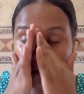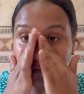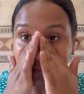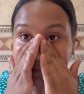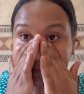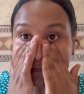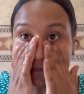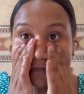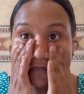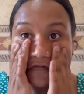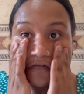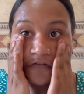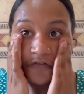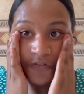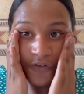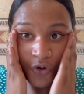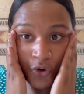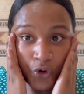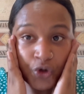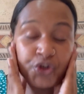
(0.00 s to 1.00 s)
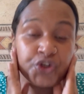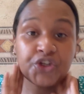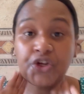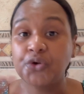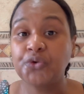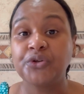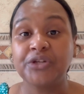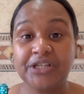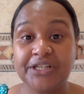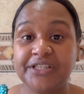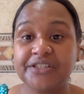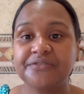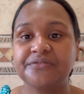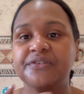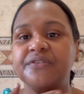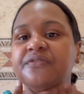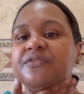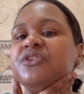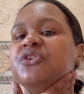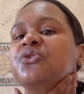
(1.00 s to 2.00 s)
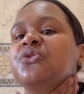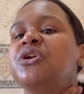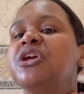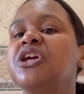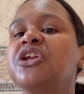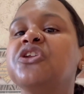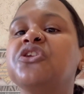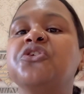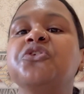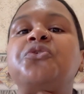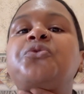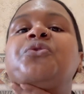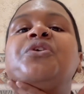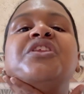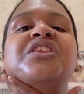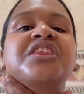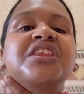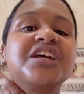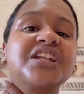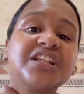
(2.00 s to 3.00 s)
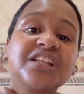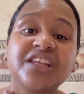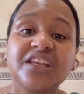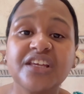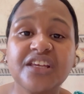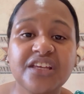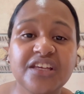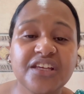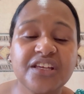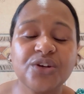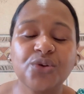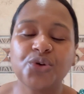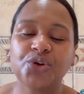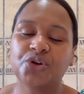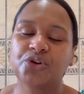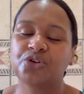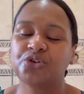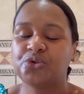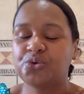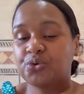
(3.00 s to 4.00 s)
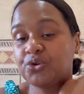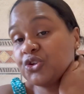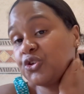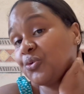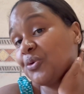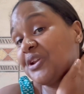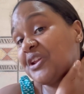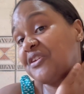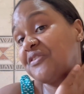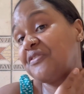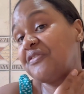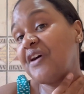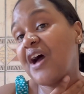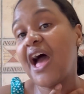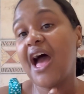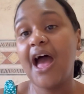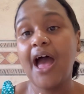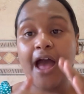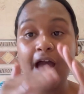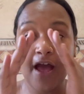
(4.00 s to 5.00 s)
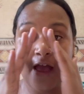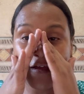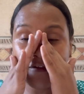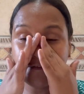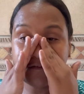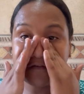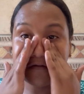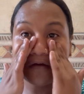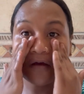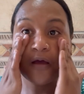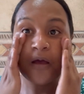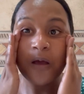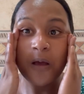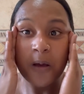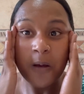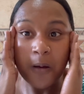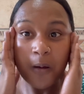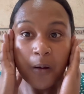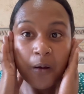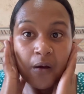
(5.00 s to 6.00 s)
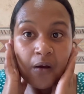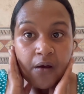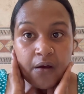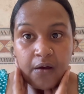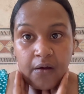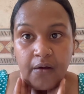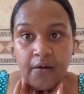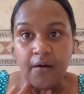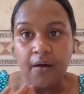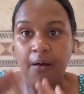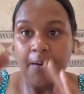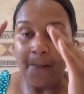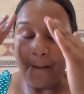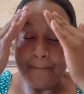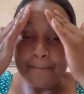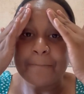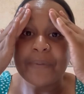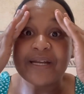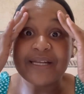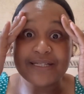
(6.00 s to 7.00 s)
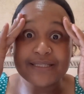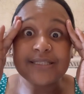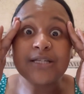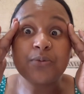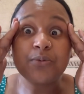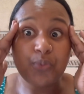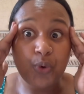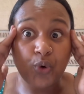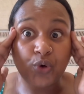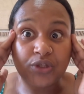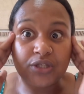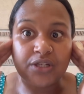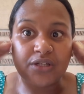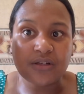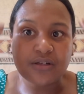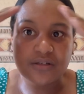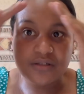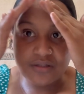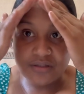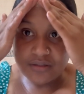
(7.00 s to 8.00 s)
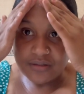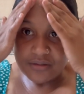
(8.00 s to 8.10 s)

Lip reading: the 50 or you don't need the 50, you can do a 30, we could do a 25, but it's important.